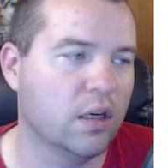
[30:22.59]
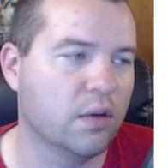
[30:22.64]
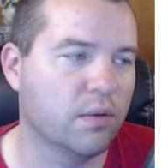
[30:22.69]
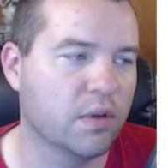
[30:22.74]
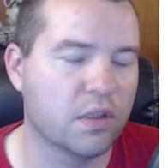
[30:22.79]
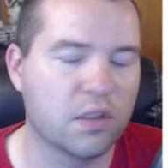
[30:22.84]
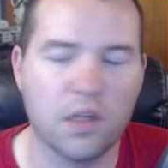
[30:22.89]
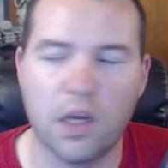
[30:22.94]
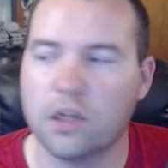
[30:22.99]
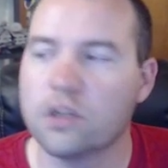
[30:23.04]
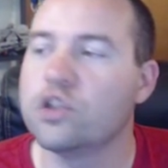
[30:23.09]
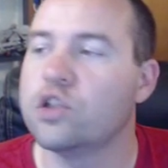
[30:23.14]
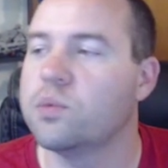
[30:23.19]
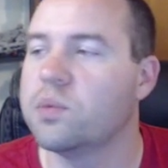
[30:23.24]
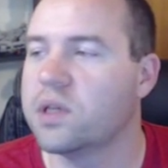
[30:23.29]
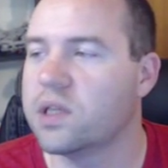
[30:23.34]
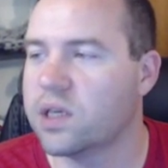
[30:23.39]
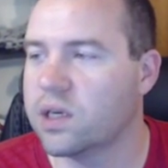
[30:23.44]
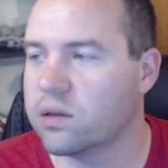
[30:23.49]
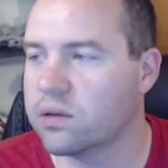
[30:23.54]
There's not too
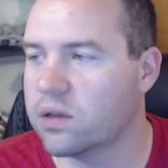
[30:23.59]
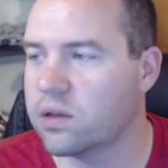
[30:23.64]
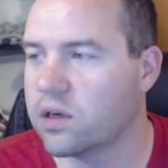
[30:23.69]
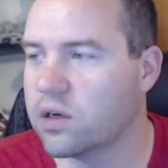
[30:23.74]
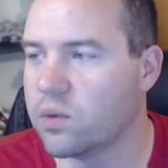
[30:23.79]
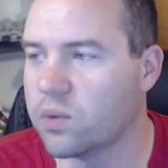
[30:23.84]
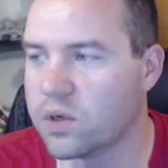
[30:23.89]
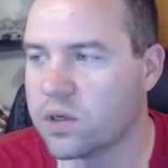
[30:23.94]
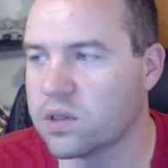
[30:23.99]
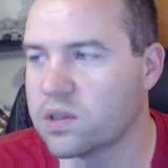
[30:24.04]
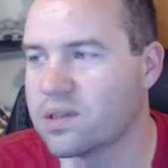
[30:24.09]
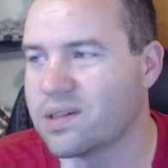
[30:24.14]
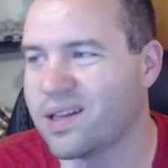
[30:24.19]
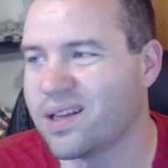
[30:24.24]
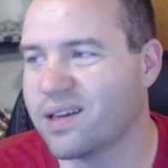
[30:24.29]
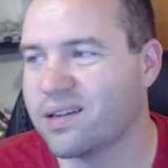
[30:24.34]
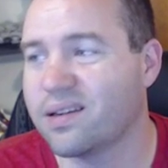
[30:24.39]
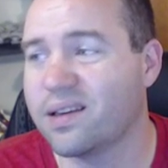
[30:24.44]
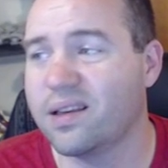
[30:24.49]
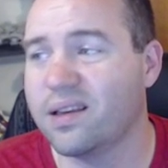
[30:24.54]
many out there where it's
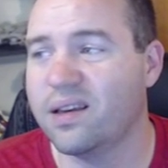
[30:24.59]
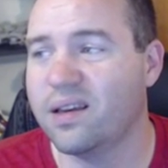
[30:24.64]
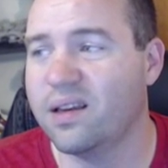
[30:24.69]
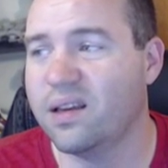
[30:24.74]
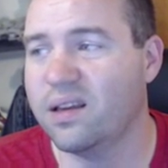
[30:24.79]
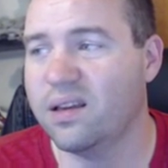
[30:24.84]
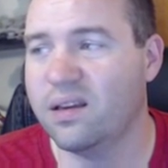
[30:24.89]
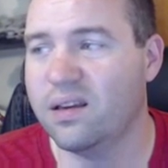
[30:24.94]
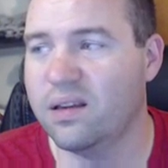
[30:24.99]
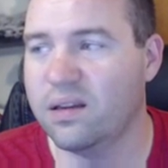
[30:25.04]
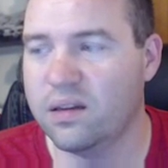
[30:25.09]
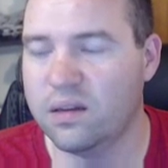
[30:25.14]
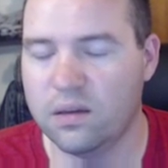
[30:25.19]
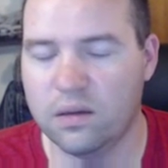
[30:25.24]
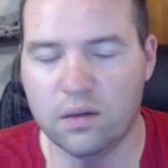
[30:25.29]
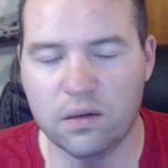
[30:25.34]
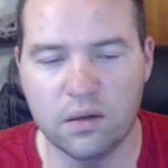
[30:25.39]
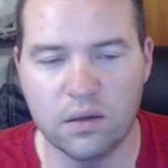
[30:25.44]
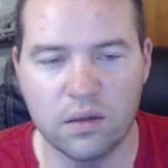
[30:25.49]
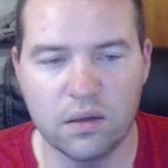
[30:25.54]
like,
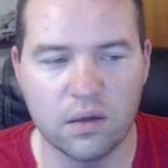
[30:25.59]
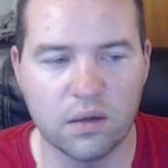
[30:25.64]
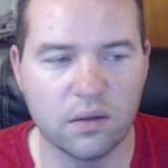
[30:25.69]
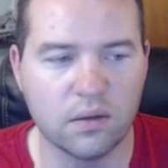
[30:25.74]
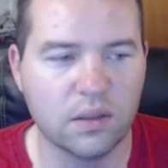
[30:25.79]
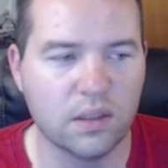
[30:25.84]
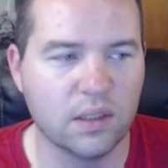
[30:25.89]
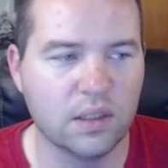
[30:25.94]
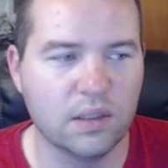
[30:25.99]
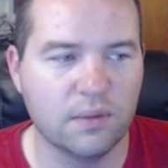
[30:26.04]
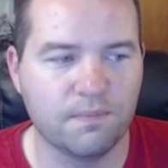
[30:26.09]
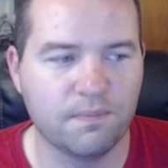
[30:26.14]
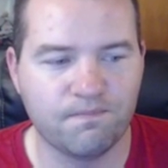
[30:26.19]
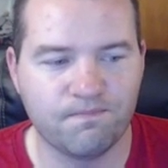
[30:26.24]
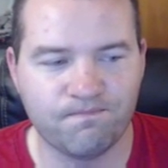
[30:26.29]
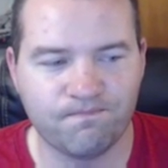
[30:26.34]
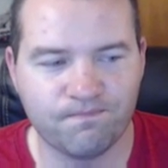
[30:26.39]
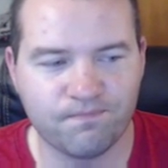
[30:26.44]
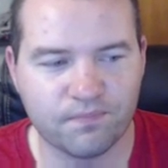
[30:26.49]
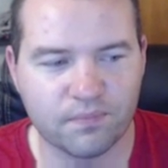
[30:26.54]
you know,
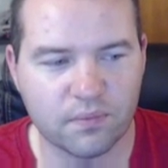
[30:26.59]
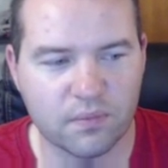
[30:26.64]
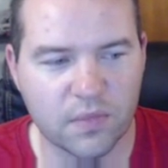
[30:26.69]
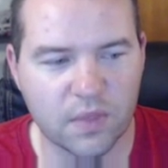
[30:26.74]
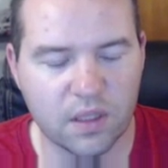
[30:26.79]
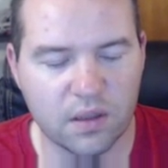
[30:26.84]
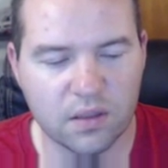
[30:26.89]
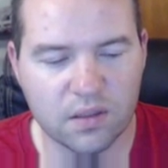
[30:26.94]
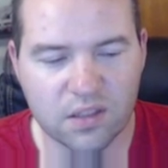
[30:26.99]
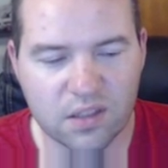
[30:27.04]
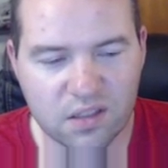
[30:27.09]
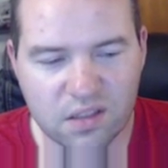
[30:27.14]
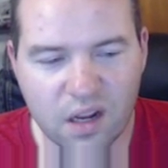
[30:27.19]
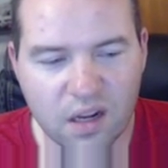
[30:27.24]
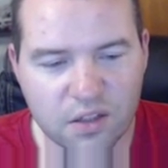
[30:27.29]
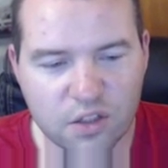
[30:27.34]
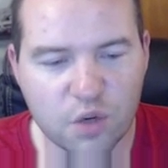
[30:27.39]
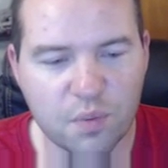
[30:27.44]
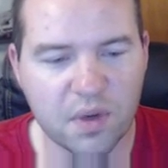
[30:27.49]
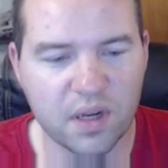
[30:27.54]
there's just
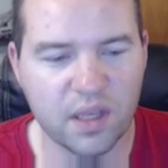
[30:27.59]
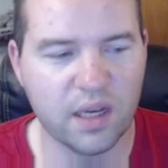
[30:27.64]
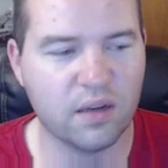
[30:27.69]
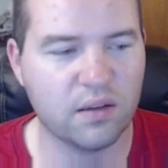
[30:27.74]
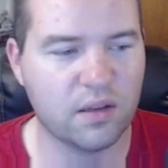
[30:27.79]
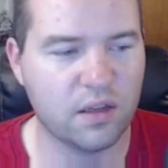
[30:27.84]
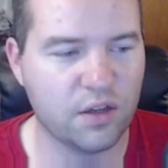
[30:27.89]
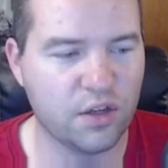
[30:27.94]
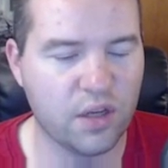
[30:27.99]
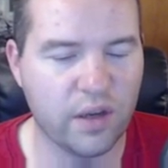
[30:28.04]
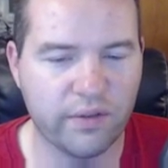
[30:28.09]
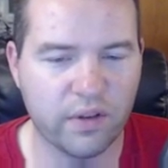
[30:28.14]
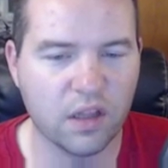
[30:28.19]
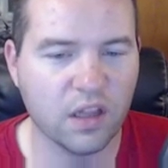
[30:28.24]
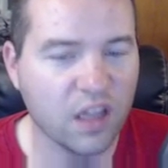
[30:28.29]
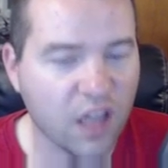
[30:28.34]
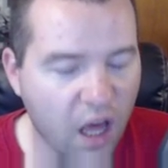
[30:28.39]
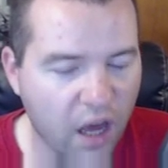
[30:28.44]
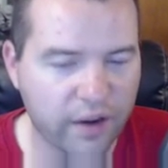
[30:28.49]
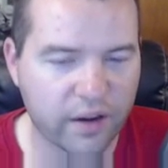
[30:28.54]
not too many out there you have a
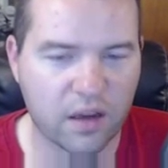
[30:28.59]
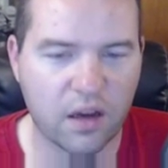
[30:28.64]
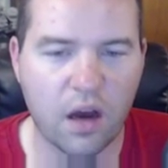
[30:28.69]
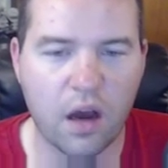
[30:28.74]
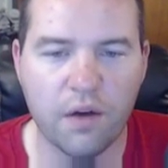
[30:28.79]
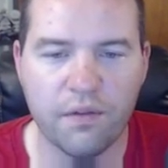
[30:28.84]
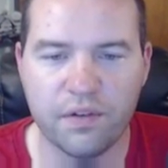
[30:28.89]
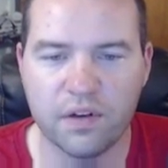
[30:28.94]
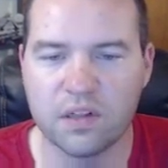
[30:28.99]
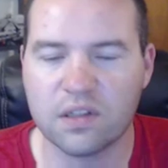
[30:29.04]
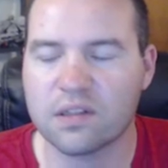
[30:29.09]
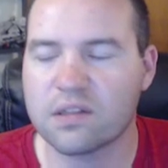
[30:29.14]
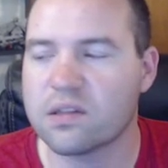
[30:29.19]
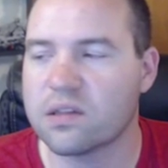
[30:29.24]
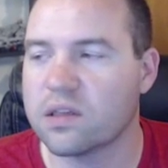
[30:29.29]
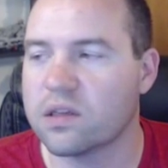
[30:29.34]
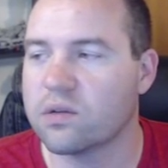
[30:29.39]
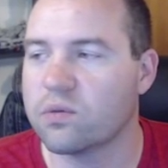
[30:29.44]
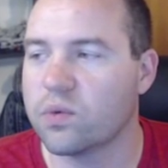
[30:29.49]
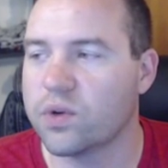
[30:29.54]
lot of confidence
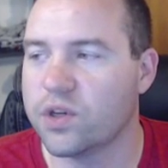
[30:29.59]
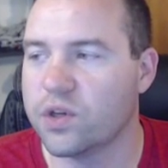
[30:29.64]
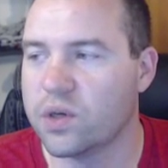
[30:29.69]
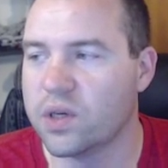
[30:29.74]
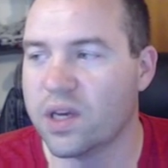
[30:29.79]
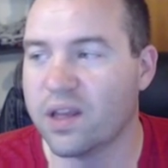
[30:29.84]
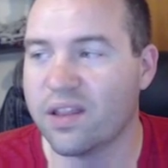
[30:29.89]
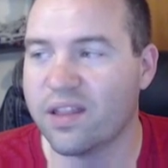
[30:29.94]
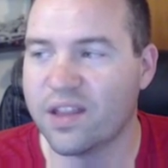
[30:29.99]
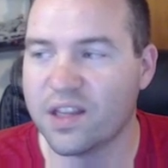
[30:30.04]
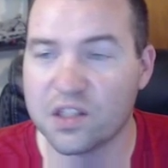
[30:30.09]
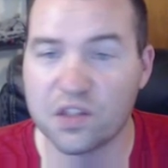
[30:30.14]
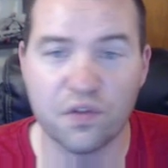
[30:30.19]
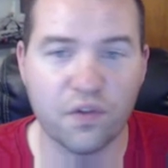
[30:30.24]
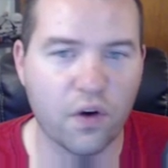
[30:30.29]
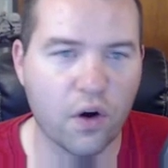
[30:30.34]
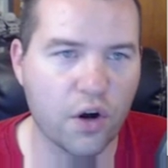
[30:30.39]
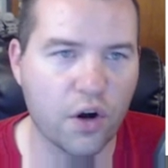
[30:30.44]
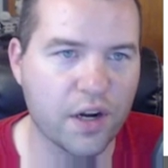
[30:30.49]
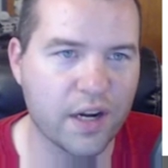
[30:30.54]
in when you get this
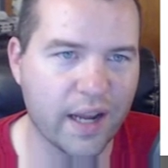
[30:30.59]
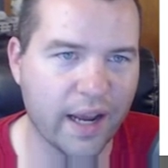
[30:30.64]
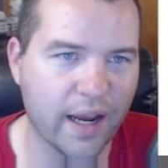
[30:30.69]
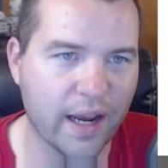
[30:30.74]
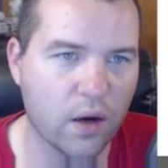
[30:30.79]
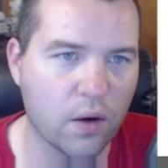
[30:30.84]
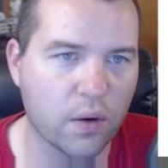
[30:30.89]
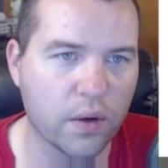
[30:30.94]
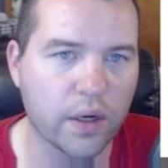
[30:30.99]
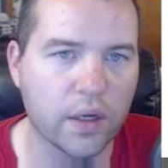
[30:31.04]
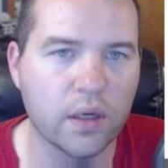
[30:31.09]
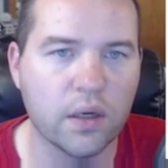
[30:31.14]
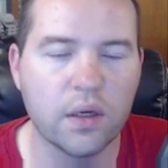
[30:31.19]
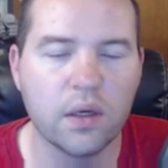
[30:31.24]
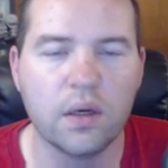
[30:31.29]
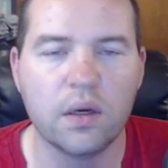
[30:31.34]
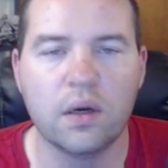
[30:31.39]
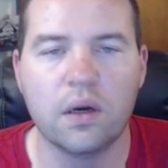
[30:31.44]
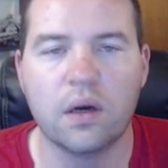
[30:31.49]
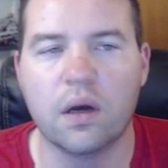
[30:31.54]
far down
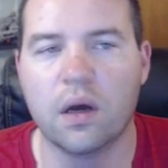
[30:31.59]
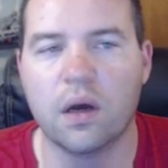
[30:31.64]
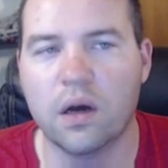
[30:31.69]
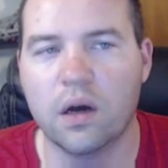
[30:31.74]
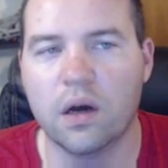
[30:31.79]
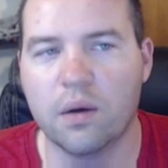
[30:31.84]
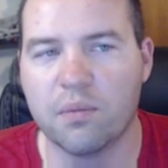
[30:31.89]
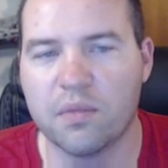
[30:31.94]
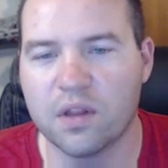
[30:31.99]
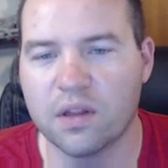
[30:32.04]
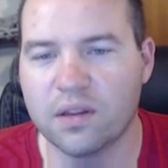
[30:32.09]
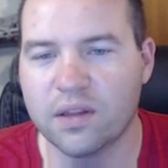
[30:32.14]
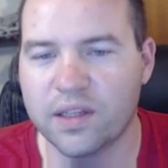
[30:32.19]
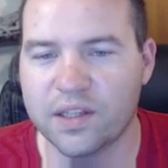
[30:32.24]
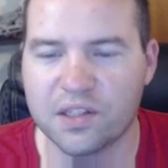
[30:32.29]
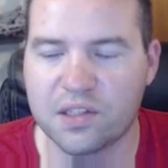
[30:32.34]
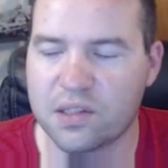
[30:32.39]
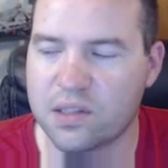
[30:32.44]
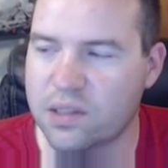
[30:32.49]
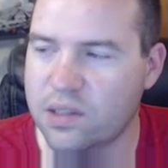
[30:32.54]
the
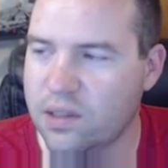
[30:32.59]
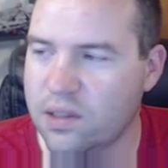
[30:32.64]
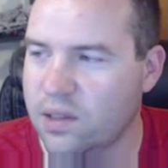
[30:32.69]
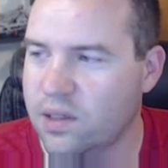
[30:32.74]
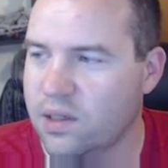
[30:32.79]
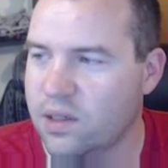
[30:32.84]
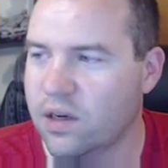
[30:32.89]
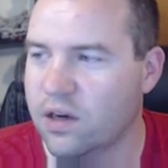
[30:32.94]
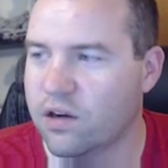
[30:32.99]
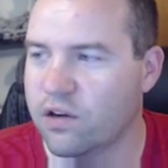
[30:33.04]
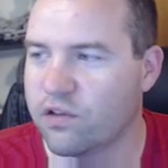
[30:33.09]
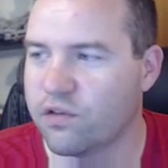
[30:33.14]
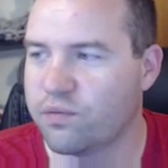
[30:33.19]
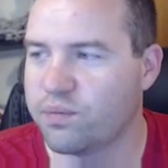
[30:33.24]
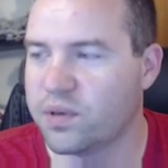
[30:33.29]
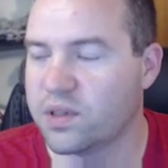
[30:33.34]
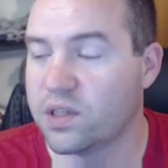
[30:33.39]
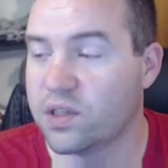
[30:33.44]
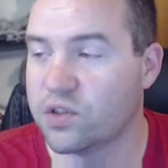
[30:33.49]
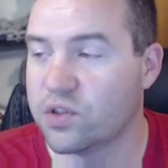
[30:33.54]
list of
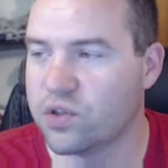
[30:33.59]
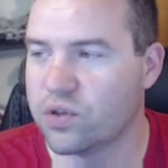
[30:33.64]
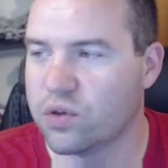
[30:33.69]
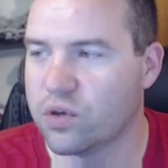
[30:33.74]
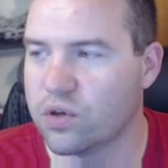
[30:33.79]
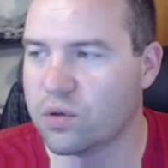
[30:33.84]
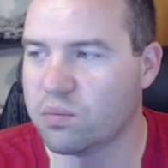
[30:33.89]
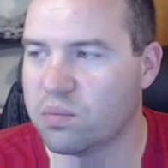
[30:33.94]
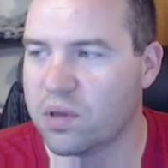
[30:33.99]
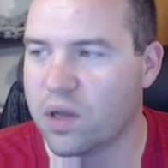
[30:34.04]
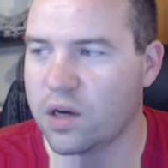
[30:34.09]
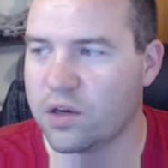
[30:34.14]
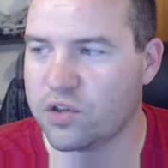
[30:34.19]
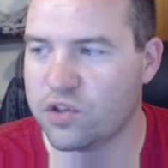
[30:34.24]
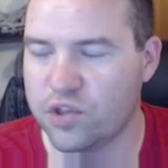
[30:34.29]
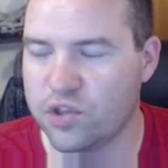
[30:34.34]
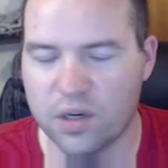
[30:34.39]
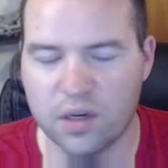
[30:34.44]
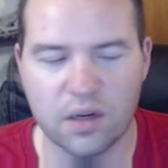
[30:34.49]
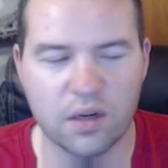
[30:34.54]
potential
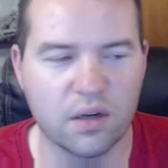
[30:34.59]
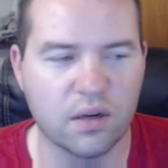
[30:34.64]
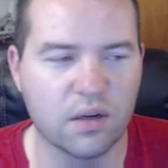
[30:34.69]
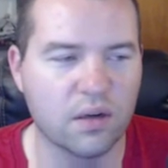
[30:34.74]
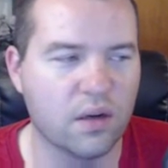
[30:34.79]
blockchain